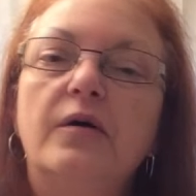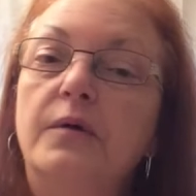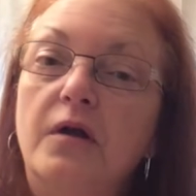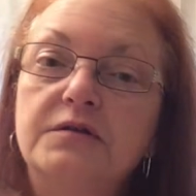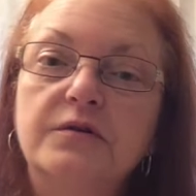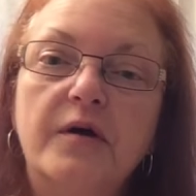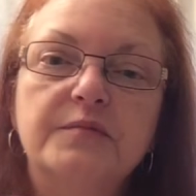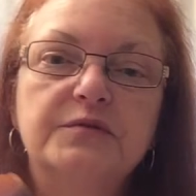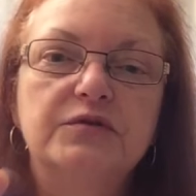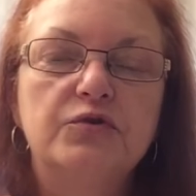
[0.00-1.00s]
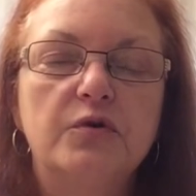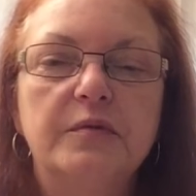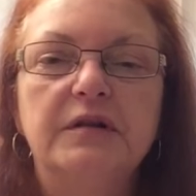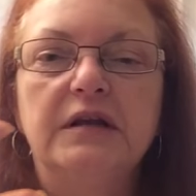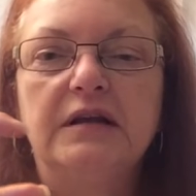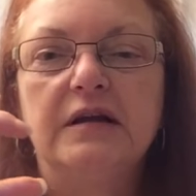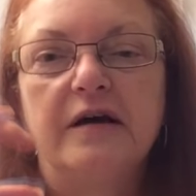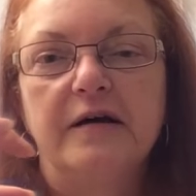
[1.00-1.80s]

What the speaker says: Oh, it also comes with tourmaline,